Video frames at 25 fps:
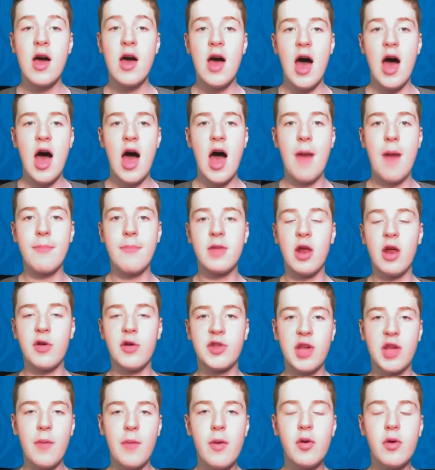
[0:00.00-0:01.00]
some
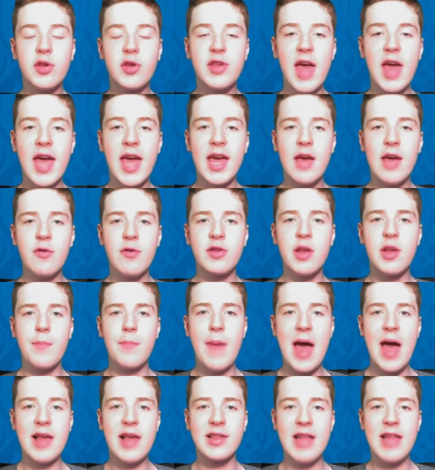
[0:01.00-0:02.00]
people are saying it was the
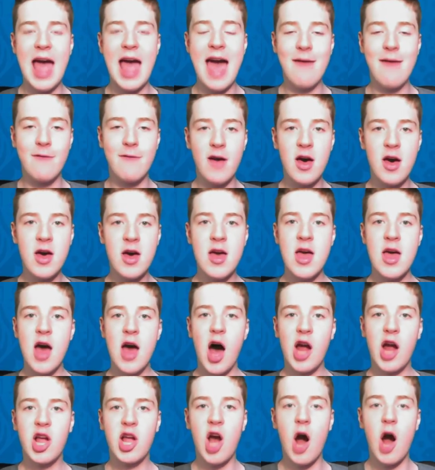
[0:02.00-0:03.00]
best ever.
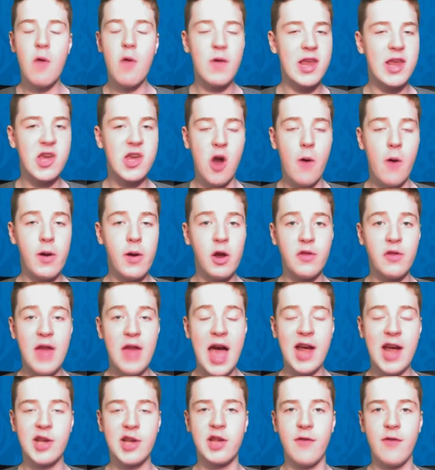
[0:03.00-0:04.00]
I can't really comment on
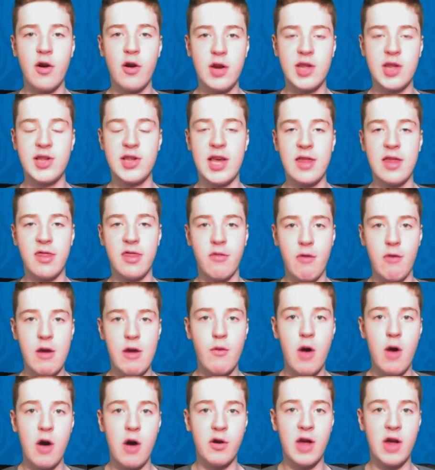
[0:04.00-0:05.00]
that because I've only seen 3
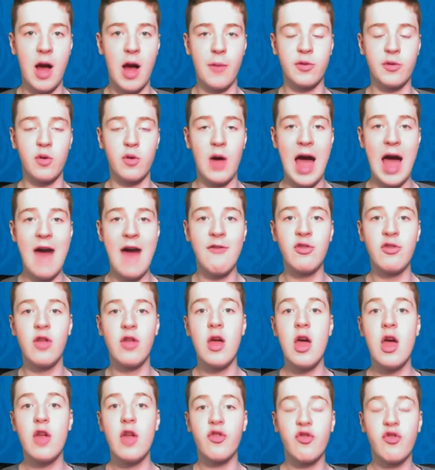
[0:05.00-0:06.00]
World Cups, so I haven't
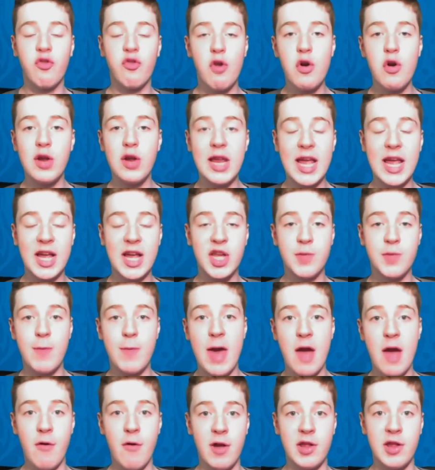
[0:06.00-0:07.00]
truly
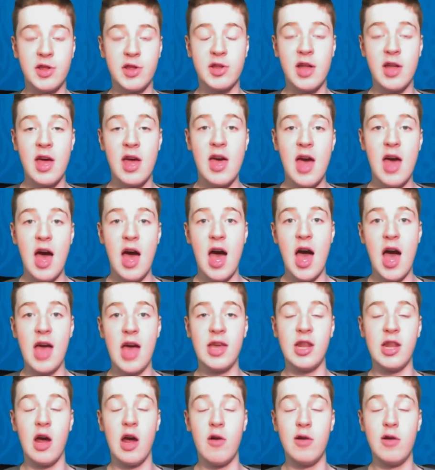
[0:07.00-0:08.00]
experienced,
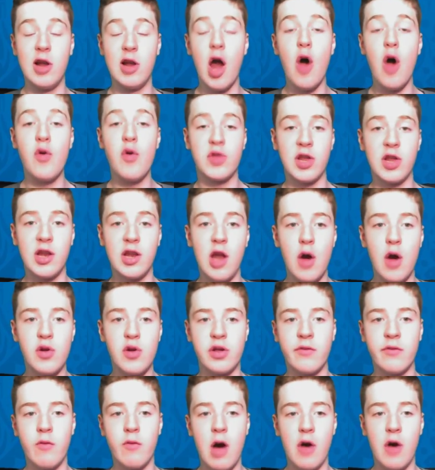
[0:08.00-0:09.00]
loads and loads
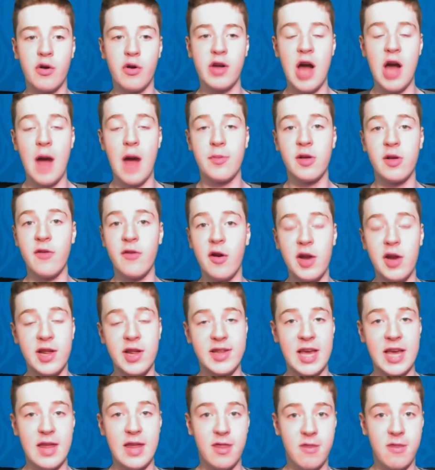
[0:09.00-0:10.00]
of World Cups. I've only
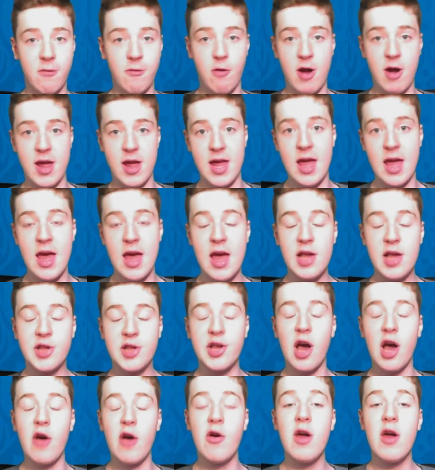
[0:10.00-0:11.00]
seen 3,
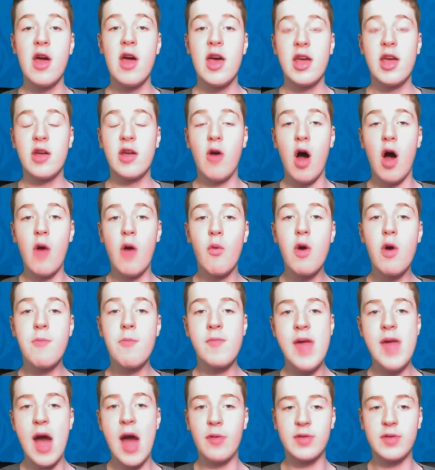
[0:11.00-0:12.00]
so I
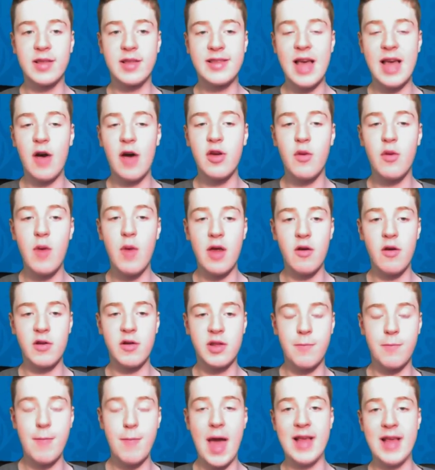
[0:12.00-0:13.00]
wouldn't be able to tell you whether
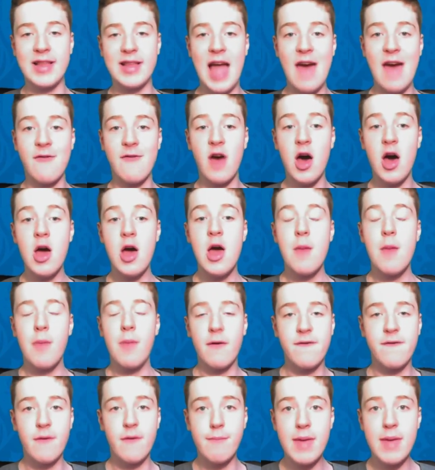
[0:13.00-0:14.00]
it's the best ever.
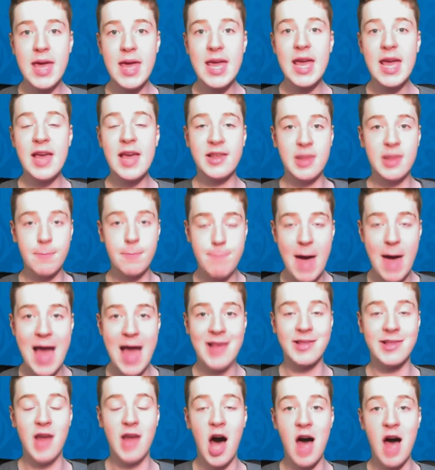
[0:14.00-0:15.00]
But for me, it's the
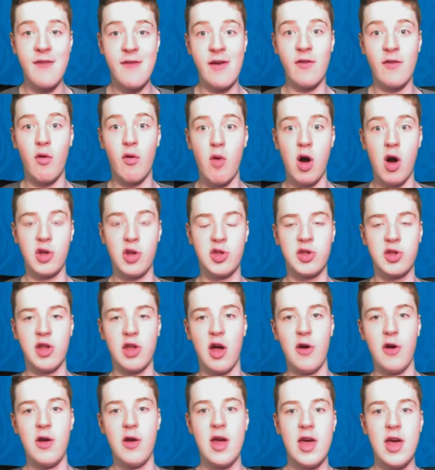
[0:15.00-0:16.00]
best that I've ever watched.
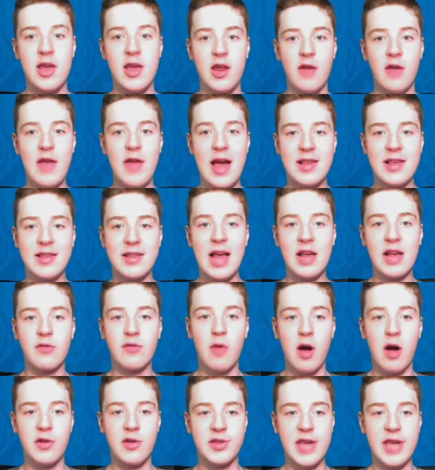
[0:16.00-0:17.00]
So that's
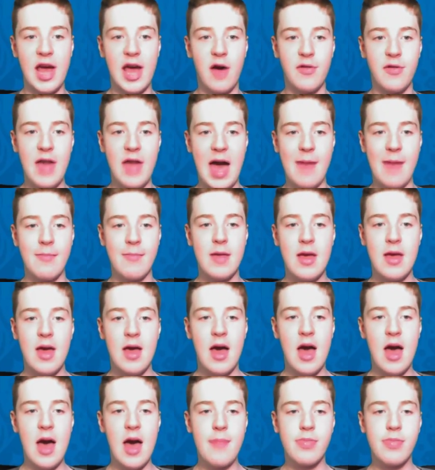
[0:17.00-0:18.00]
what I'd say on that.
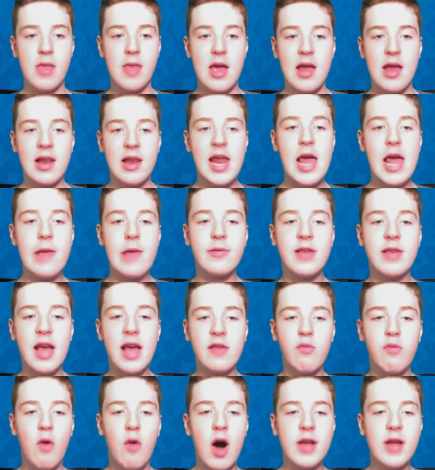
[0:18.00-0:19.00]
Liam
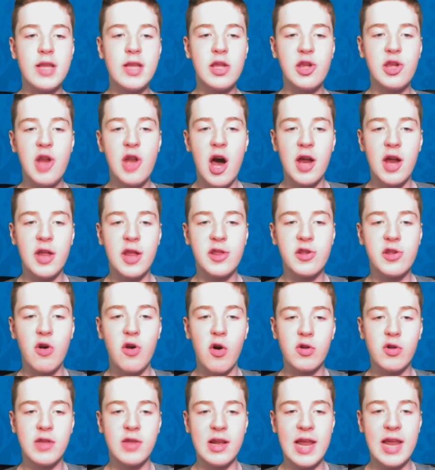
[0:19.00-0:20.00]
says, why did United
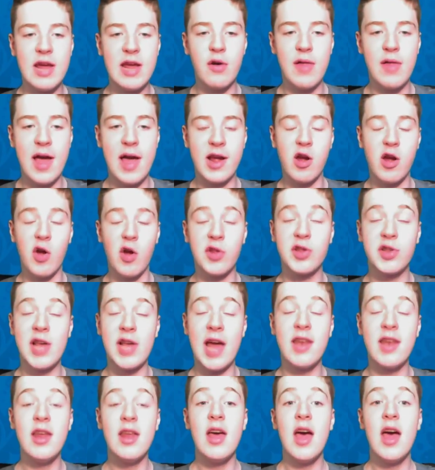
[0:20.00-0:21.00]
Talk delete all their
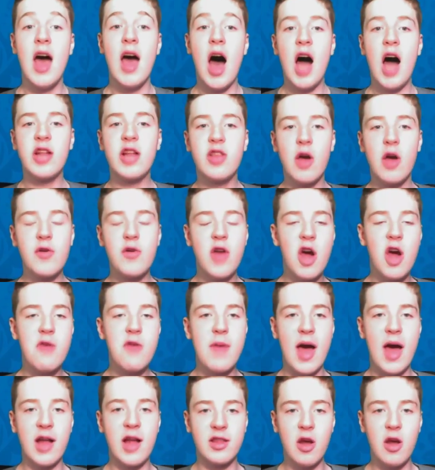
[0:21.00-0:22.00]
content? I don't know,
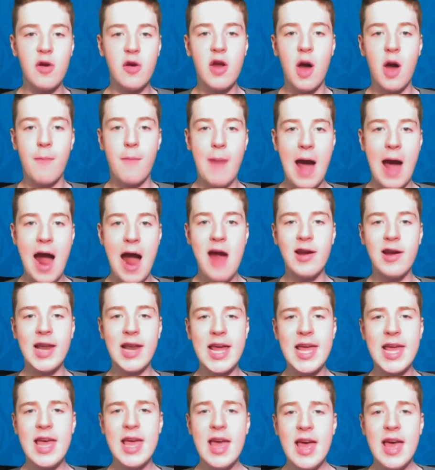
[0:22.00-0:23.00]
mate. I don't know.
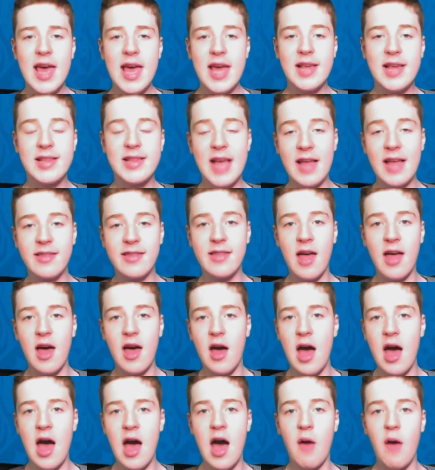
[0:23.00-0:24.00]
Apparently, he said
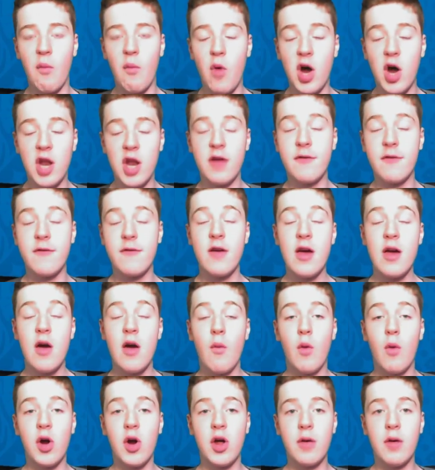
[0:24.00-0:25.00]
that one
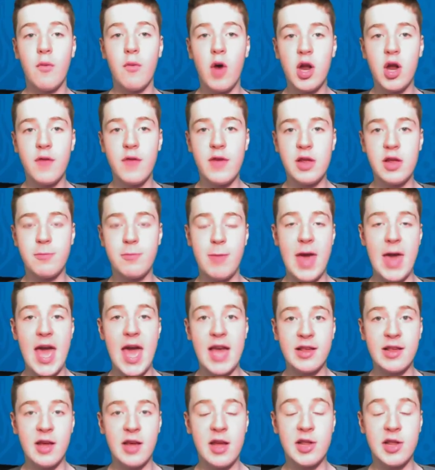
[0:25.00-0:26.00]
of his
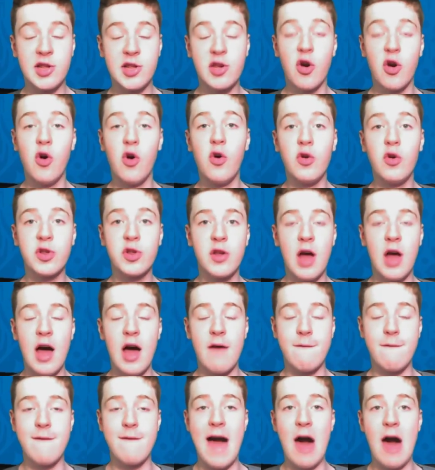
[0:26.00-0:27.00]
peers at his school
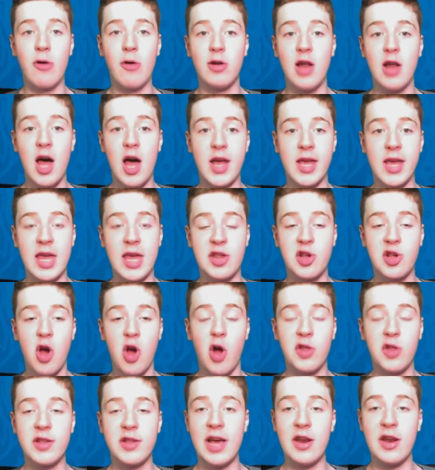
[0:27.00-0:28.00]
found like his
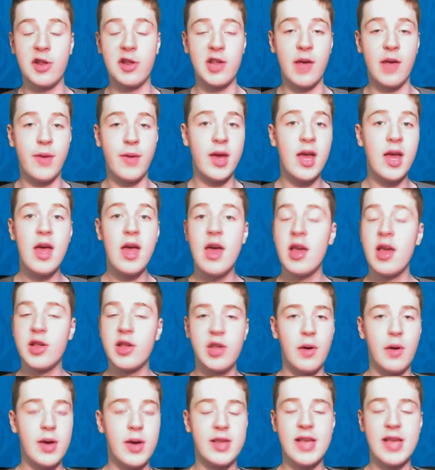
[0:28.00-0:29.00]
content or something.
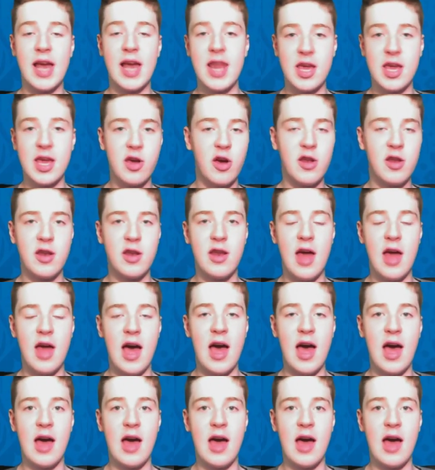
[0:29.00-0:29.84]
So he said he couldn't.